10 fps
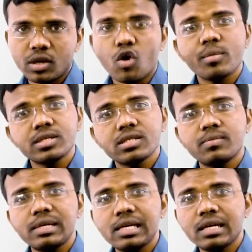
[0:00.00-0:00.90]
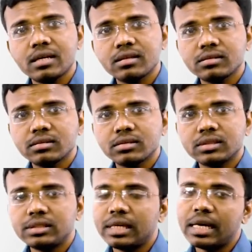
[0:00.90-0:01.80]
How much is million?
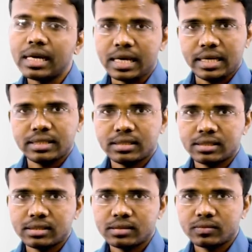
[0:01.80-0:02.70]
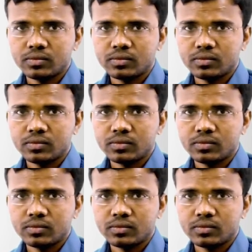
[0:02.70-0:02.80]
10 lakhs.